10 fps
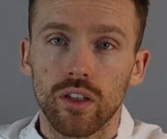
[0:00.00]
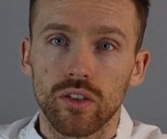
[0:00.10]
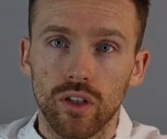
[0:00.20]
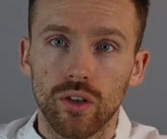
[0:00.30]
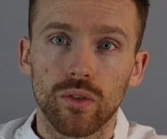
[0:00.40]

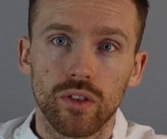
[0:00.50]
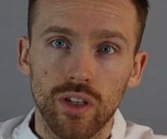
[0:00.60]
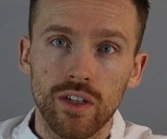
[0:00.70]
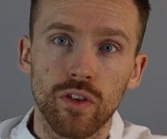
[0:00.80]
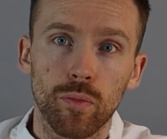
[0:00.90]
So the
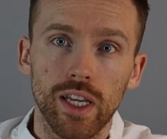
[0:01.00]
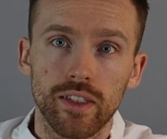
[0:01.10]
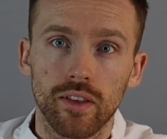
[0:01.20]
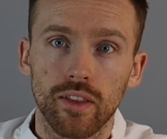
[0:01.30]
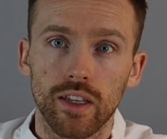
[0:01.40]
sign for
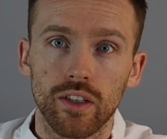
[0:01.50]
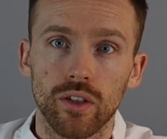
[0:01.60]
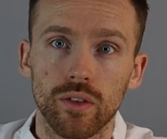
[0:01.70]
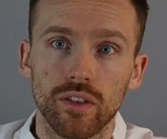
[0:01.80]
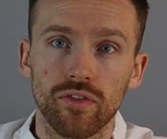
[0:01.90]
please and thank
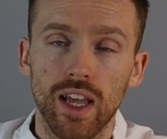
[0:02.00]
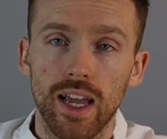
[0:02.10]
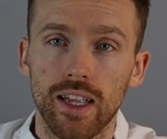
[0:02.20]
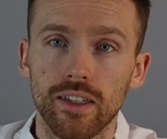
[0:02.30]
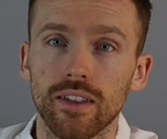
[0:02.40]
you is a flat
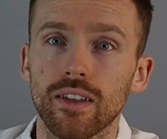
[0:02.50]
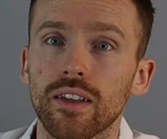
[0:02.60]
hand,